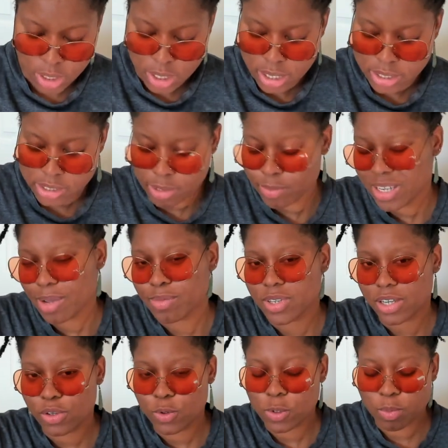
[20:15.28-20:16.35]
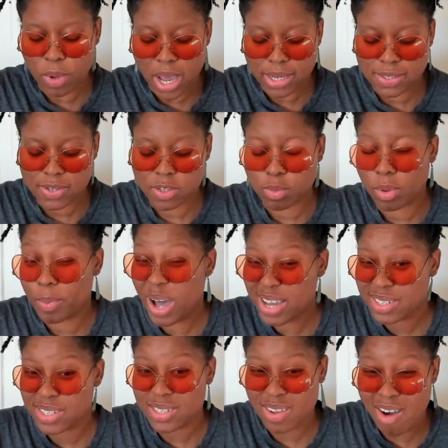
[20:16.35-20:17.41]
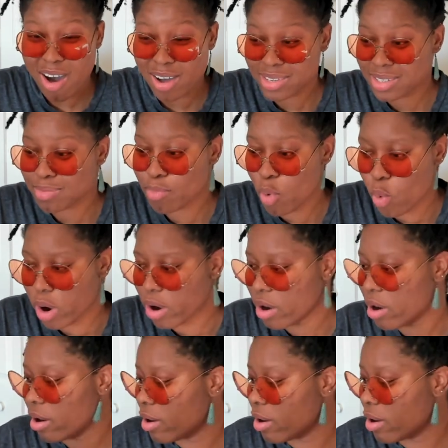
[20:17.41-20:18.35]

Sometimes I use boxes, but boxes cost more.